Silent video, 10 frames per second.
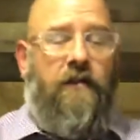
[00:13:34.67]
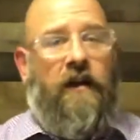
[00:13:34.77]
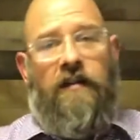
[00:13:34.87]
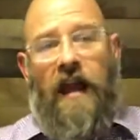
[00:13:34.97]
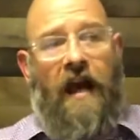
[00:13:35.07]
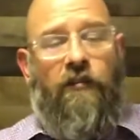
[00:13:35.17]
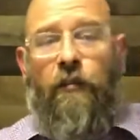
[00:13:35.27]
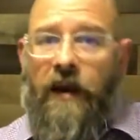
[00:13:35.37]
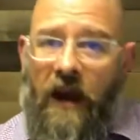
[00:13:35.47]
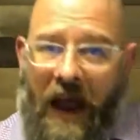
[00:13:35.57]
they have the
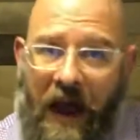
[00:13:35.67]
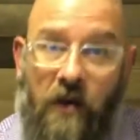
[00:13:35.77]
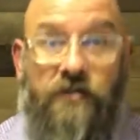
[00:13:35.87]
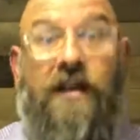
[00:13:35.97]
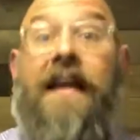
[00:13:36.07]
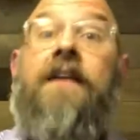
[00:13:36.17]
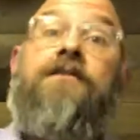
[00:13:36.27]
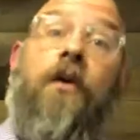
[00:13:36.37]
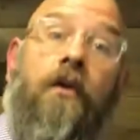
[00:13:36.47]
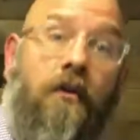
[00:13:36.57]
big house, their
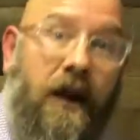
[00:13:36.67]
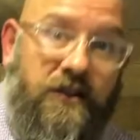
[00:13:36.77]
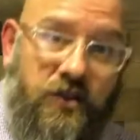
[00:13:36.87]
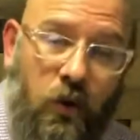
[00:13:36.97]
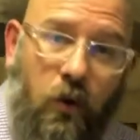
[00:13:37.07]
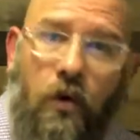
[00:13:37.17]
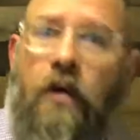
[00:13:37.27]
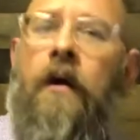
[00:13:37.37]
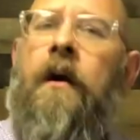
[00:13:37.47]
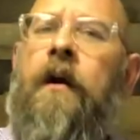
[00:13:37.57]
kids go to the right school,